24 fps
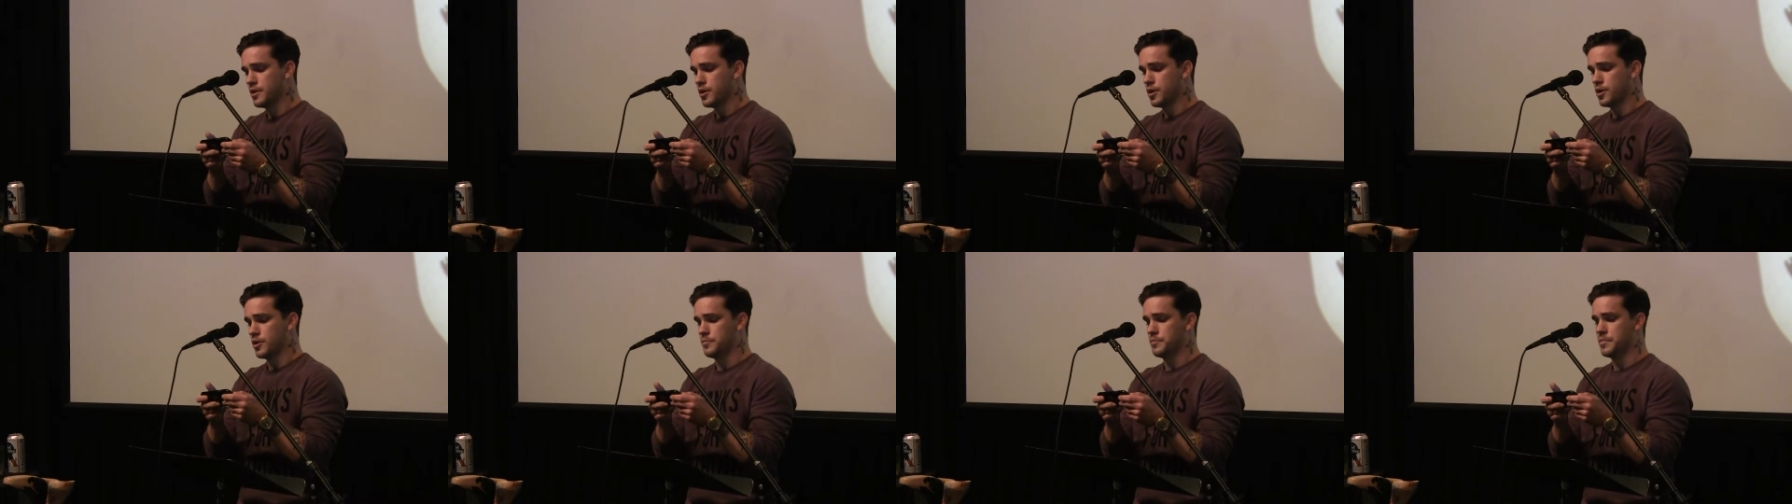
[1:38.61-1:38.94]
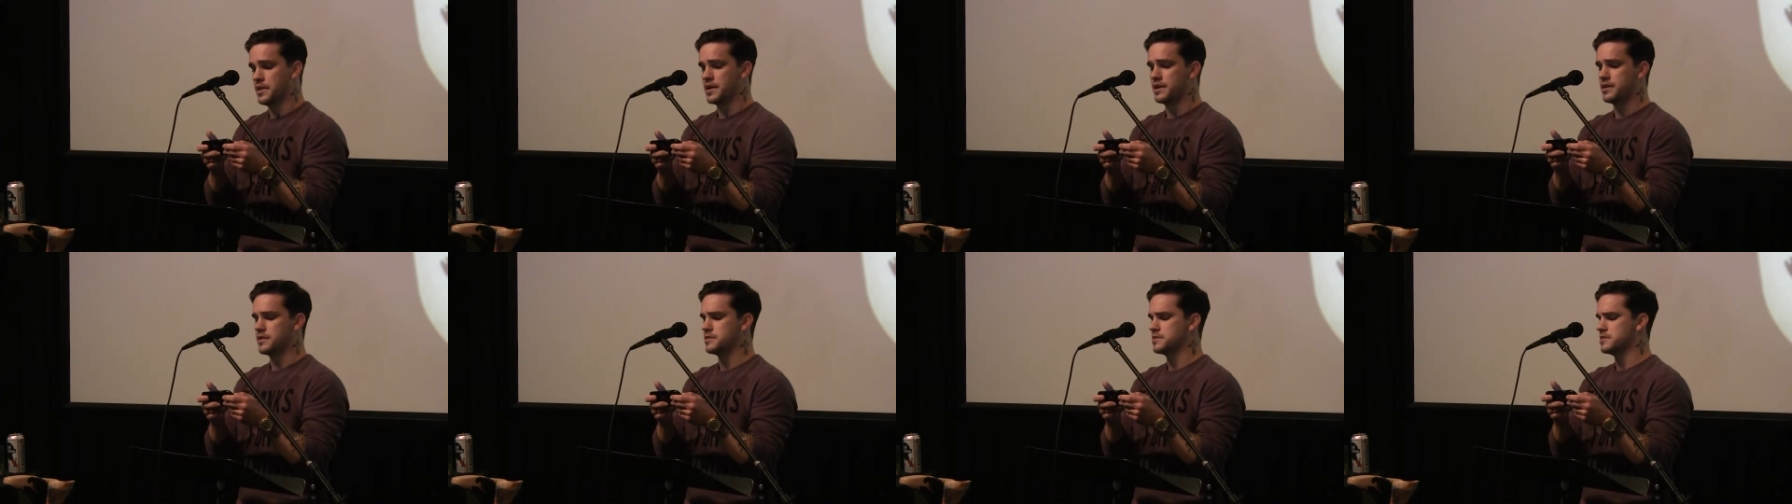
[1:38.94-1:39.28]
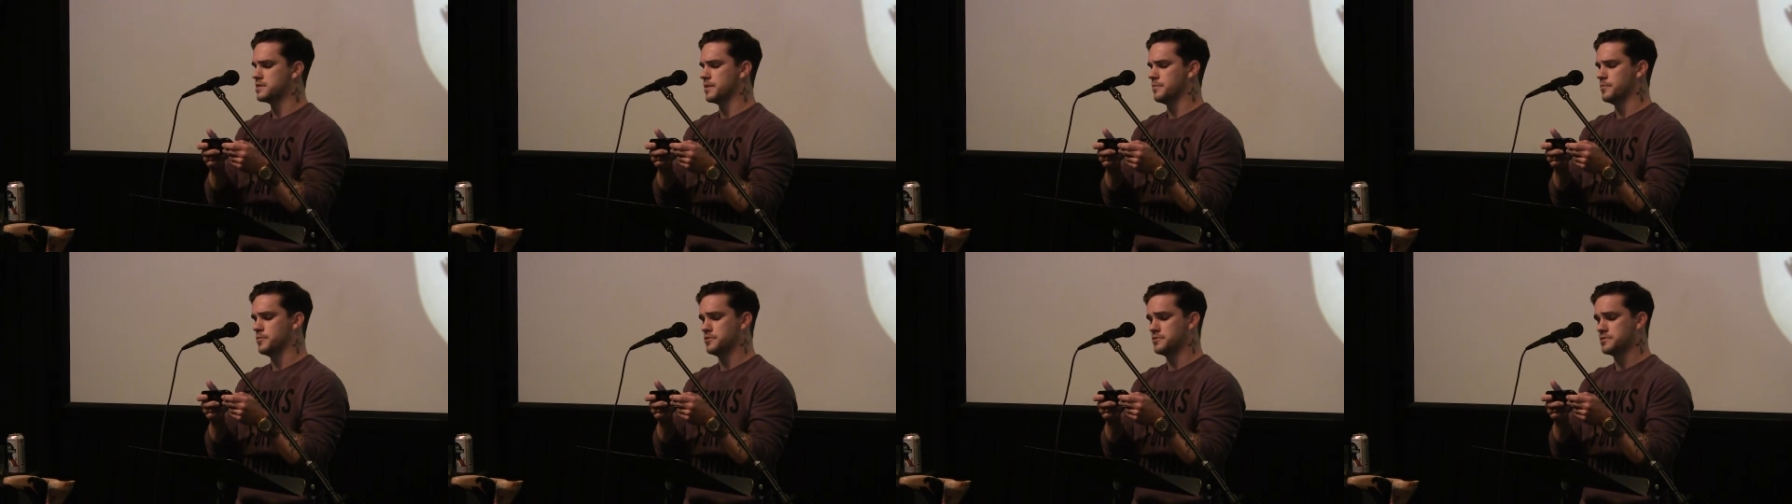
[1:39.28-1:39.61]
her pink
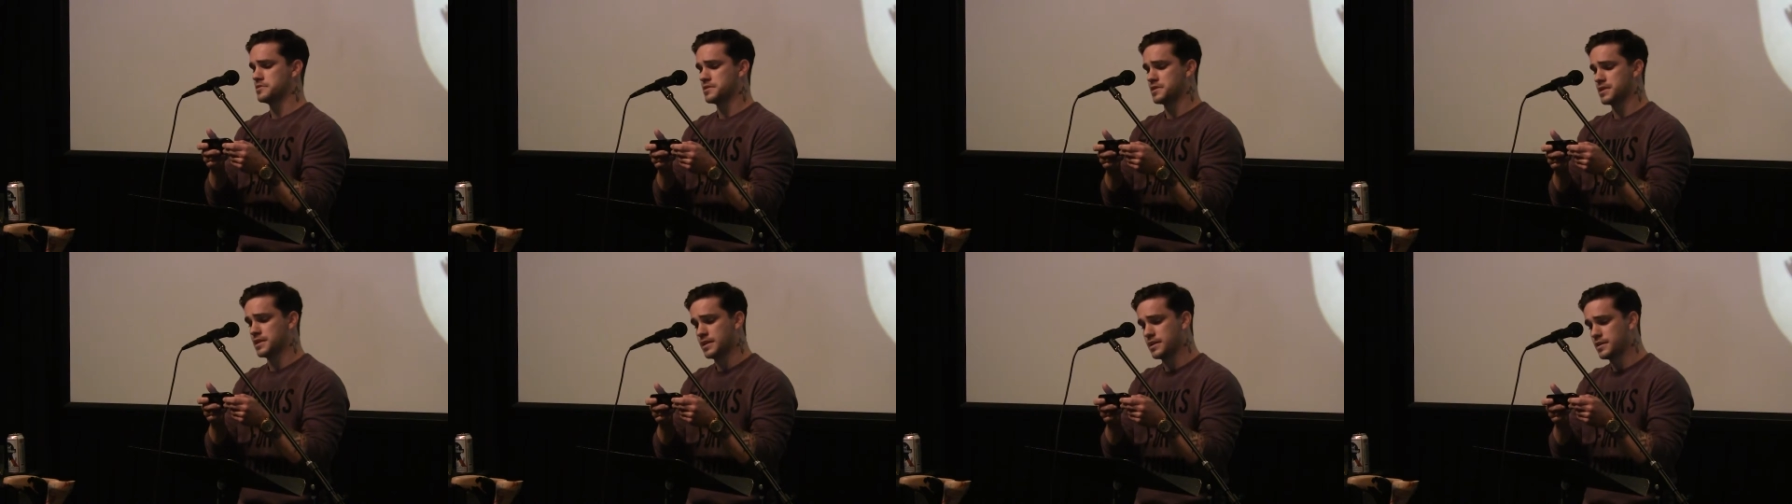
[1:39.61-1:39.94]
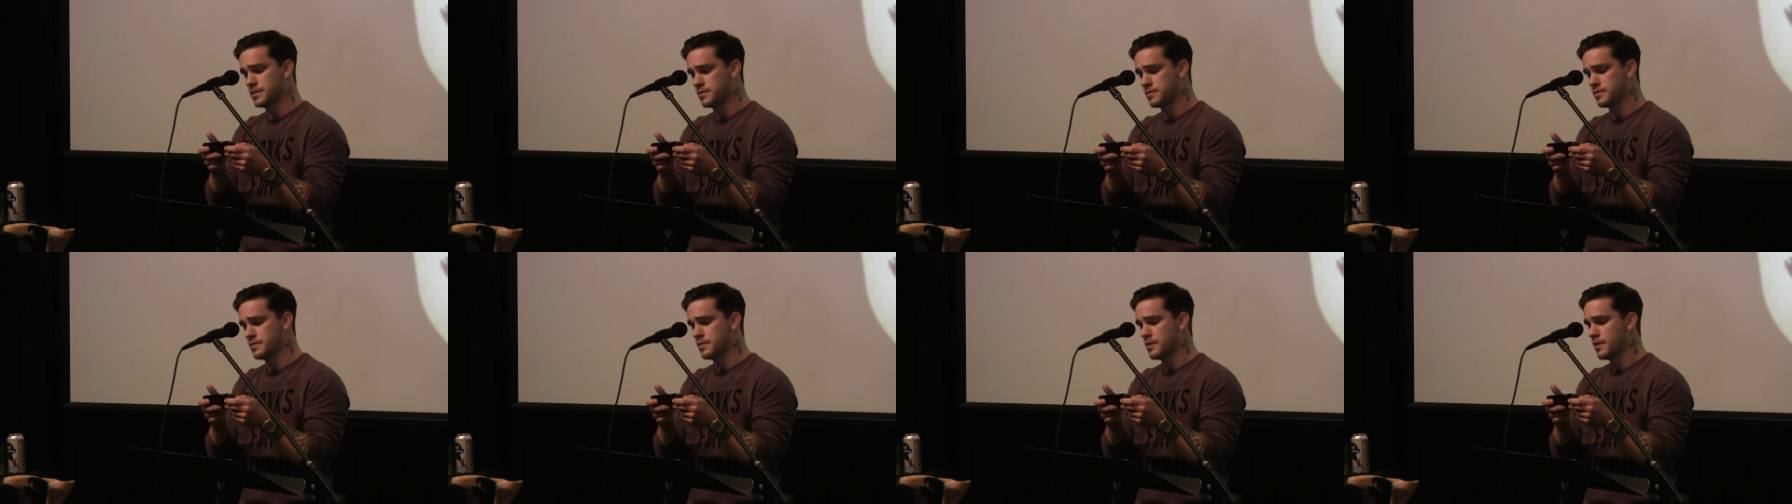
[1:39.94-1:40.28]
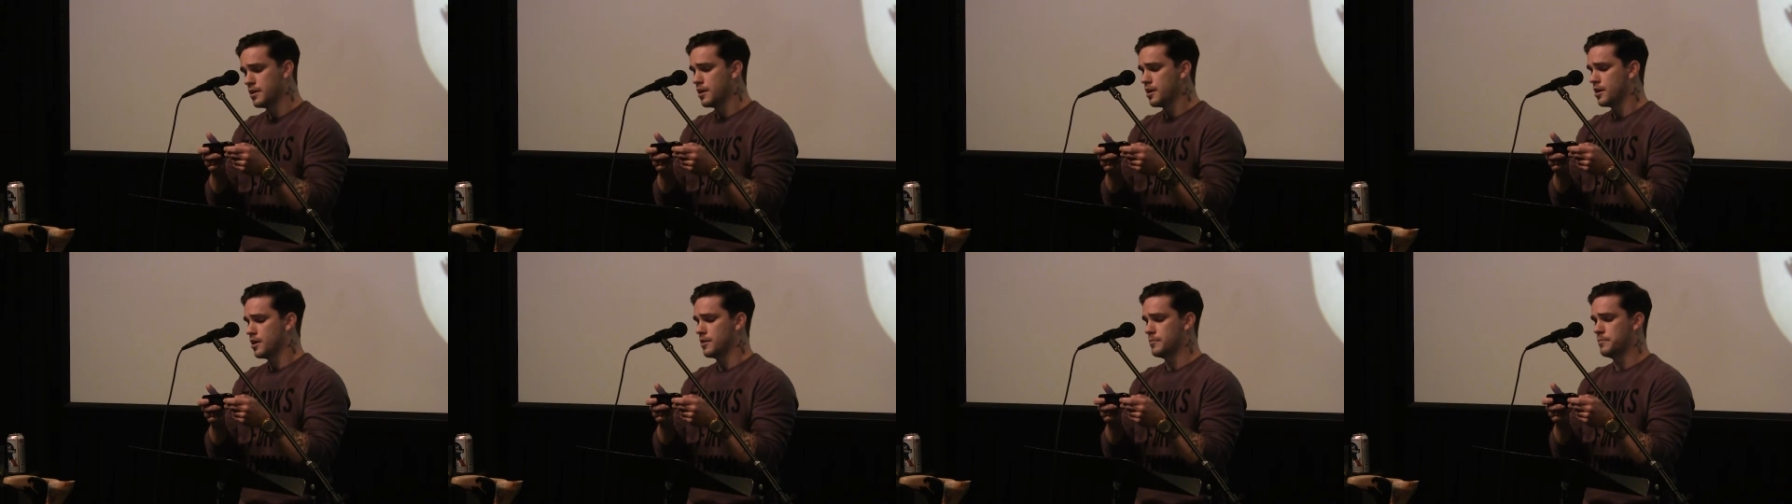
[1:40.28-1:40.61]
supple skin,
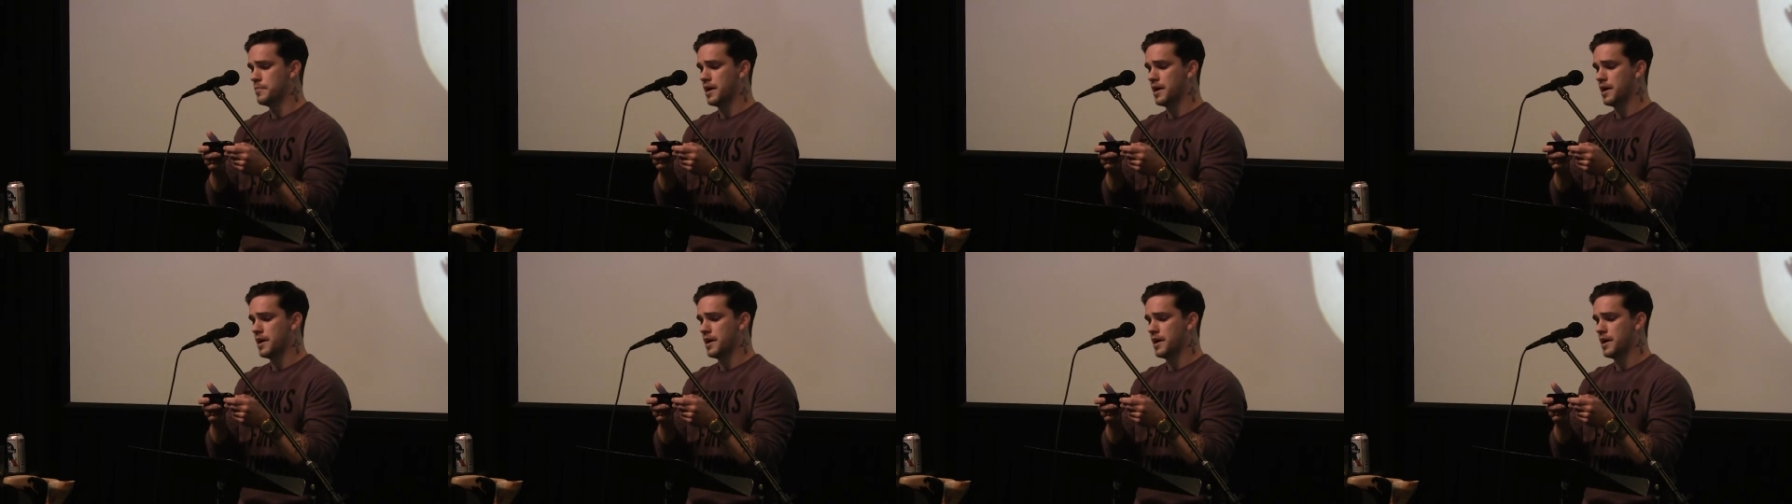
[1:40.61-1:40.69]
her